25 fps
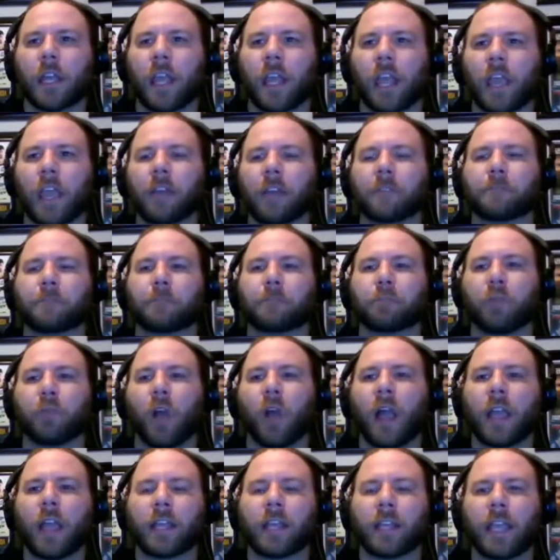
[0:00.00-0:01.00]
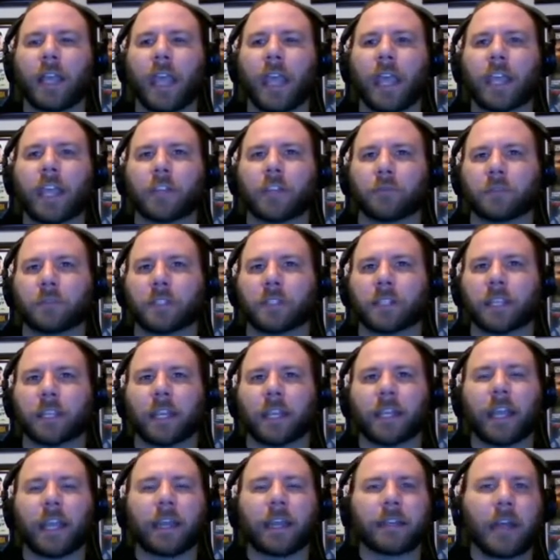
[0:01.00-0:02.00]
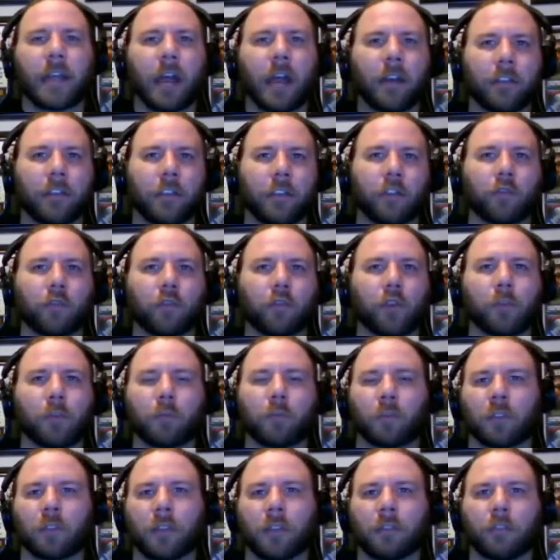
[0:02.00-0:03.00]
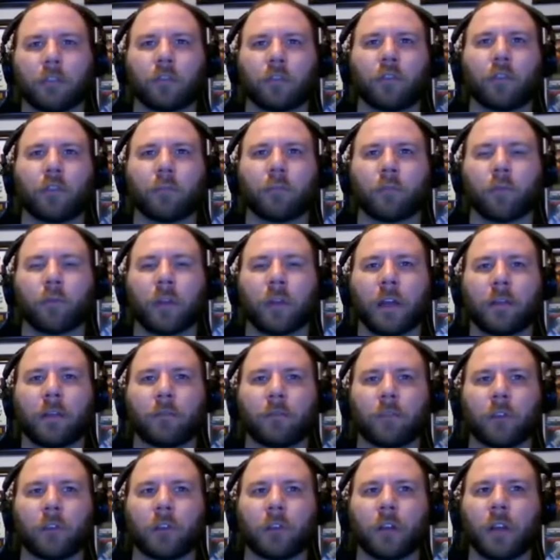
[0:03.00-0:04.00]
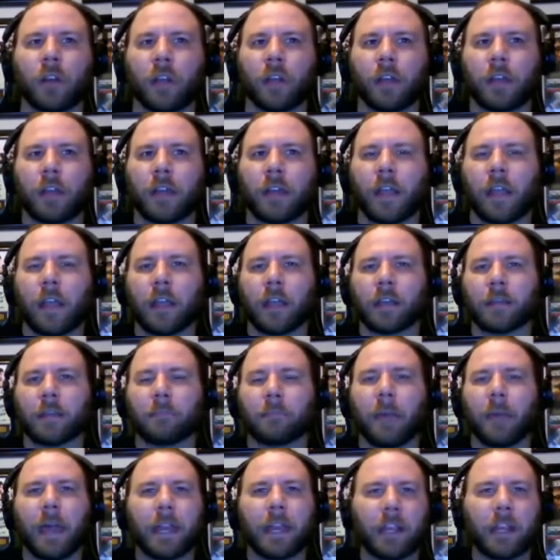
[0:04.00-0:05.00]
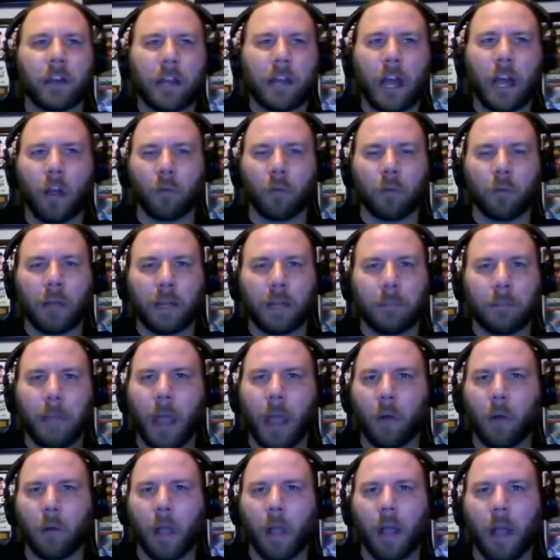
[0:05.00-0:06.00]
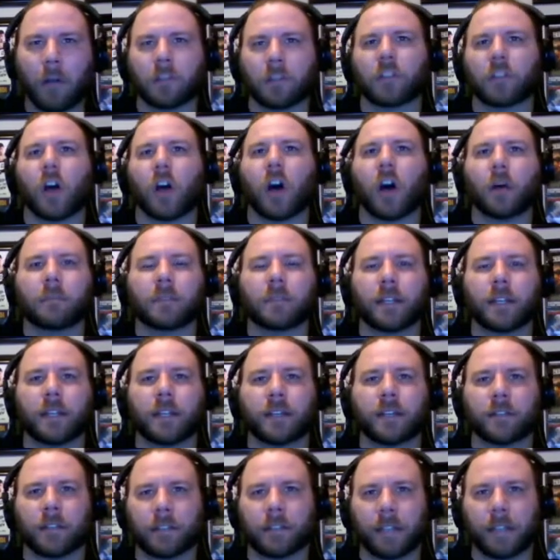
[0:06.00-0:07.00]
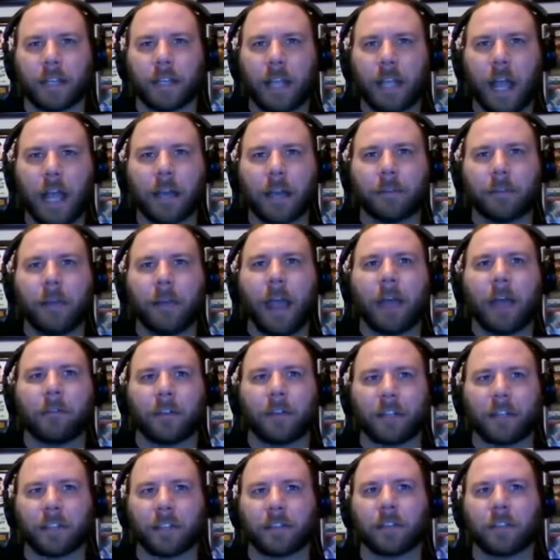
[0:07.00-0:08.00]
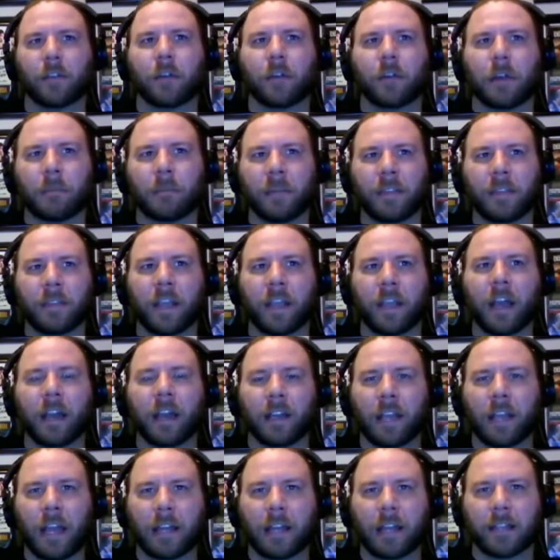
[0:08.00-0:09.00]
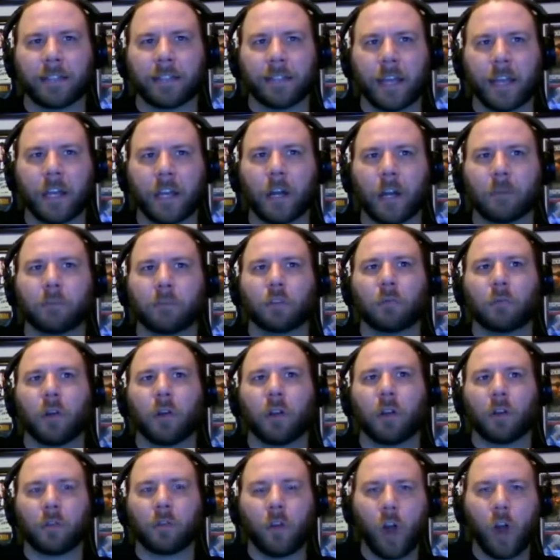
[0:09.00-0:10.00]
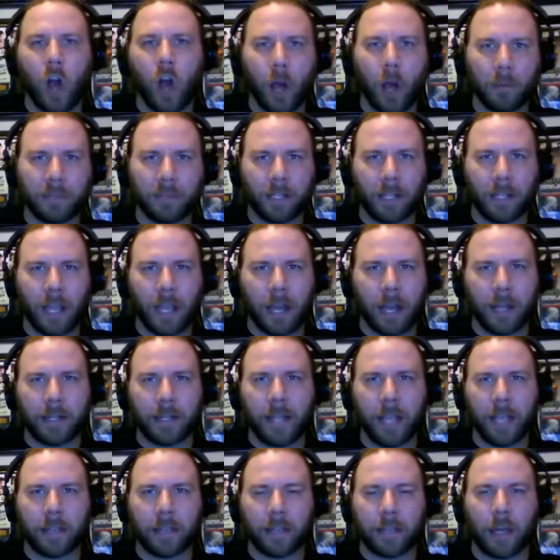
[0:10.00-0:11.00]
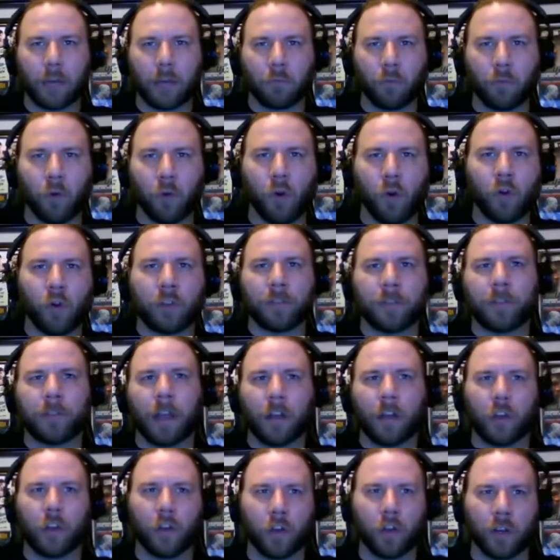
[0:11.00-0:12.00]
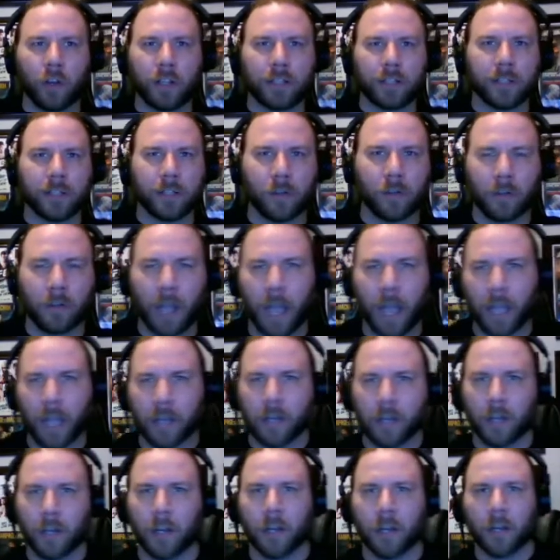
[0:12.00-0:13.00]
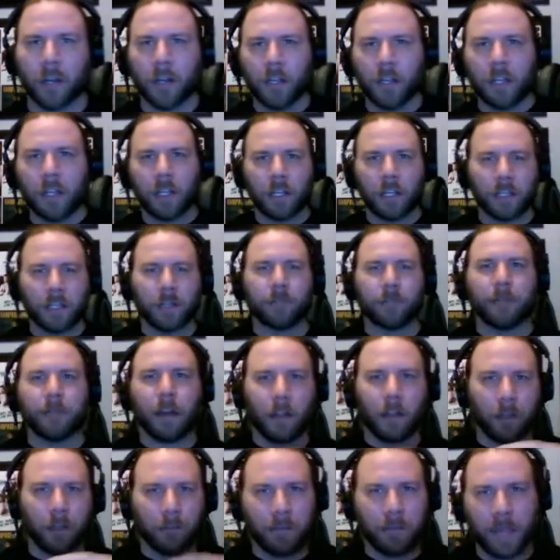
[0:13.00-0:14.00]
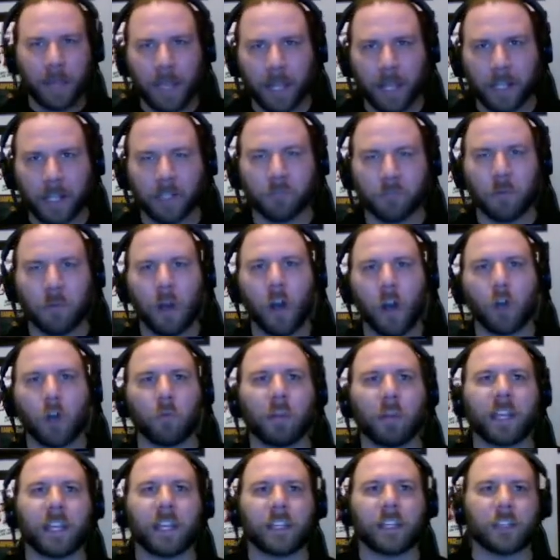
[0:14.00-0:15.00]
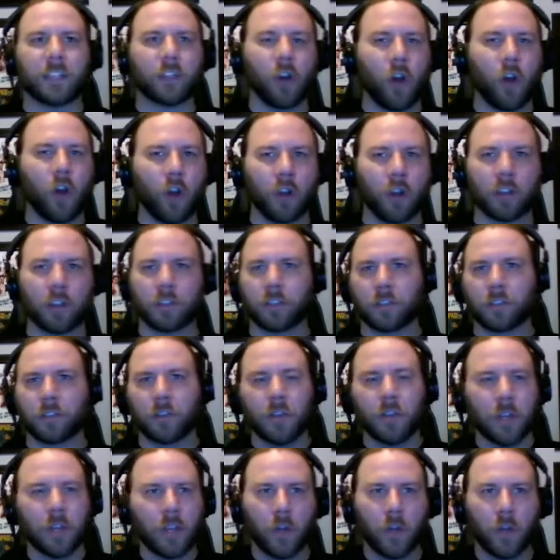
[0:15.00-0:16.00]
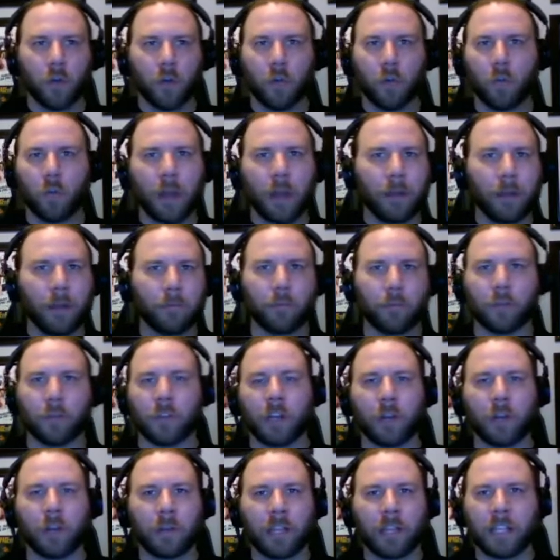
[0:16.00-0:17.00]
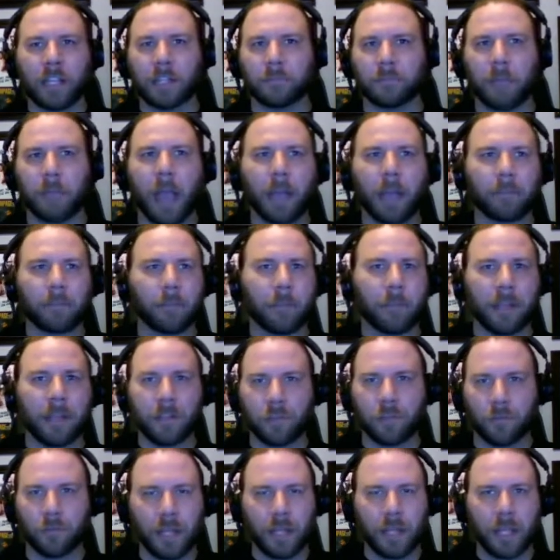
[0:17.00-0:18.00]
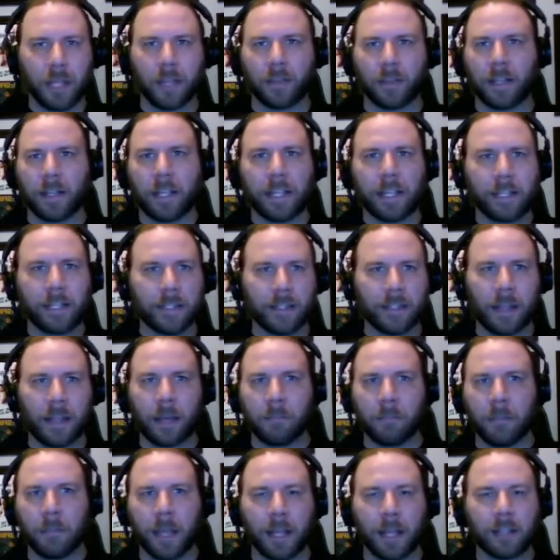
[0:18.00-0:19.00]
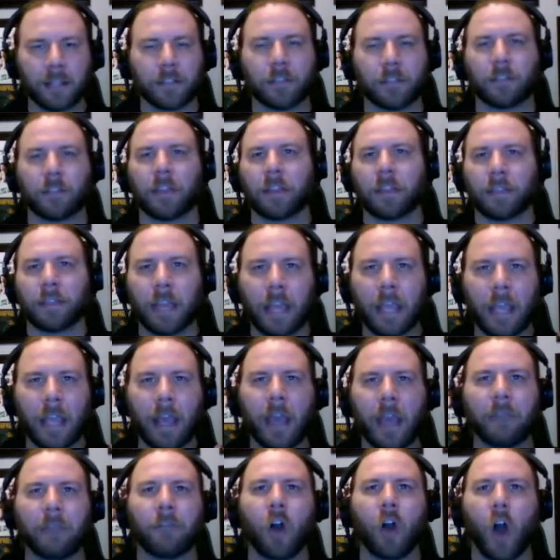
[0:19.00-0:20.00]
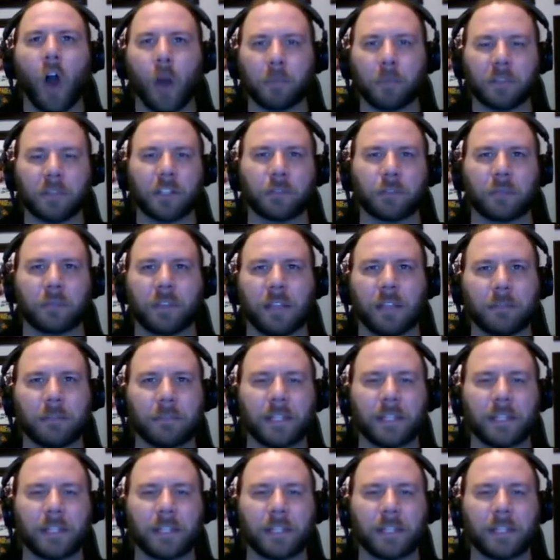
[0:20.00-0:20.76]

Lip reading: if Brian Cage was to get kicked out of the group or leave the group or whatever, depending on how ready Powerhouse Hobbs is, like they kind of have like, you know what I mean? They got it kind of set up to where Hobbs can kind of take that role. You've got Hook still kind of developing as well. Ricky Starks, whenever, you know, he's back from injury, like he's in that mix. So they have options within